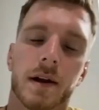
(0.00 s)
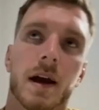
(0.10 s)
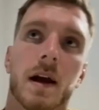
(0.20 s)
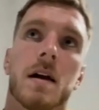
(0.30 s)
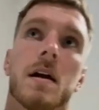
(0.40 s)

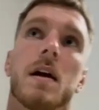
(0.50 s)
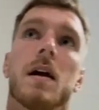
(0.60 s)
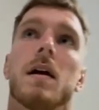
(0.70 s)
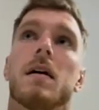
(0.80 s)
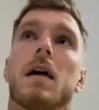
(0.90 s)
Yeah.
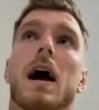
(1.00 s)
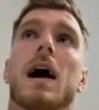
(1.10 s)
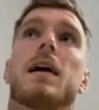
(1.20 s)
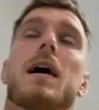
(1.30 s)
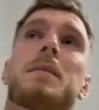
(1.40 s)

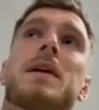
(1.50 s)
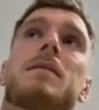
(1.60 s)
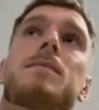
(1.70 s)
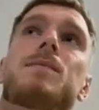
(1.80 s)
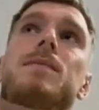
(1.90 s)
I
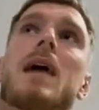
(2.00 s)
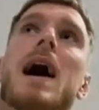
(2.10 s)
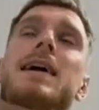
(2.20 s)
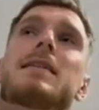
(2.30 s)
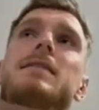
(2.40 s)
mean,
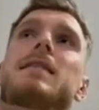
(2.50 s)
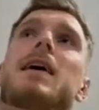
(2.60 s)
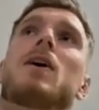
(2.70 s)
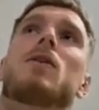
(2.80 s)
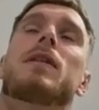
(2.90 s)
I could
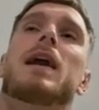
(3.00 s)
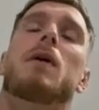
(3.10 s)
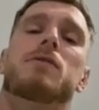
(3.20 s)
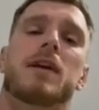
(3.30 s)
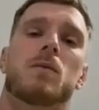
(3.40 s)
tell that I
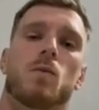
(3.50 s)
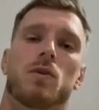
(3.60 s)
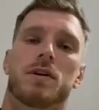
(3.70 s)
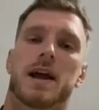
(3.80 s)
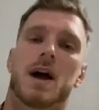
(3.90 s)
was getting
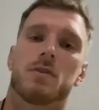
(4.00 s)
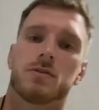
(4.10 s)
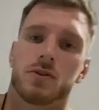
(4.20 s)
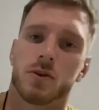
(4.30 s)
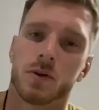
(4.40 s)
worn down
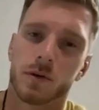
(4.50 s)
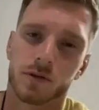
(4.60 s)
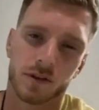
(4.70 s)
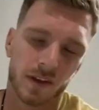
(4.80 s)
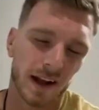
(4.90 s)
too. It was
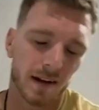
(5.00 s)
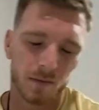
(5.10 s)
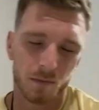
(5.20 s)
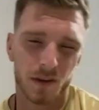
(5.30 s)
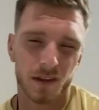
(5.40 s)
just like
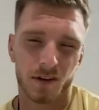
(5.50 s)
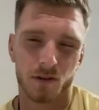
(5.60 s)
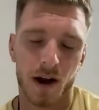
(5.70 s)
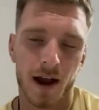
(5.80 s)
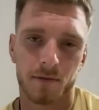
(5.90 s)
with the
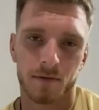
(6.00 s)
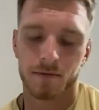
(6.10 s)
drive, the